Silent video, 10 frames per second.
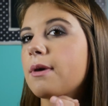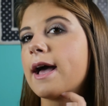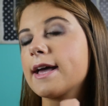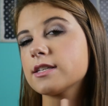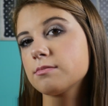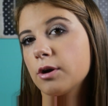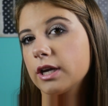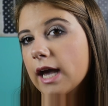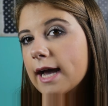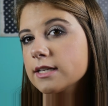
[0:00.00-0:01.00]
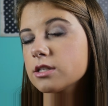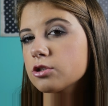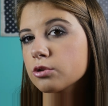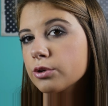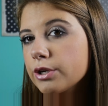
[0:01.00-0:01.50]
my Smokey Eye
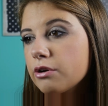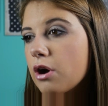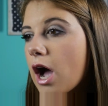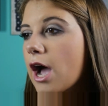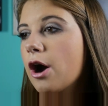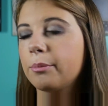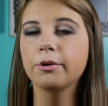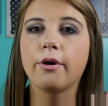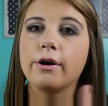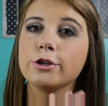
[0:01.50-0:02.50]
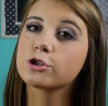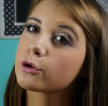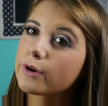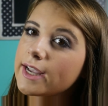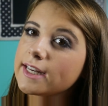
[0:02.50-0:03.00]
tutorial. I hope you all
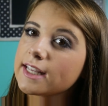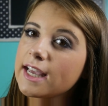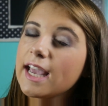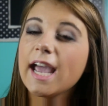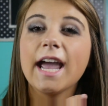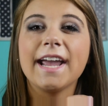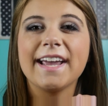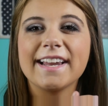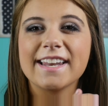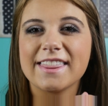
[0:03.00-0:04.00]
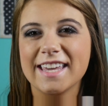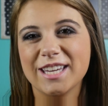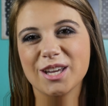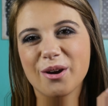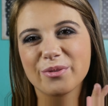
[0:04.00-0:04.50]
enjoyed, and
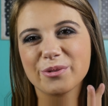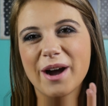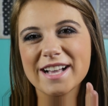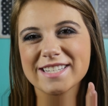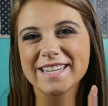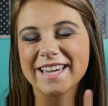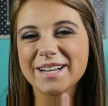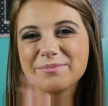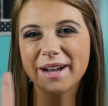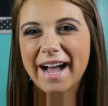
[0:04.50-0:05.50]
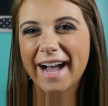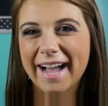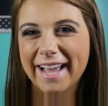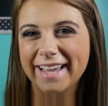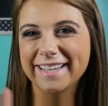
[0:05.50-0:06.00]
thank you all for watching.
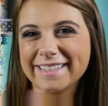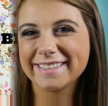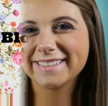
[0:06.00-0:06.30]
Bye!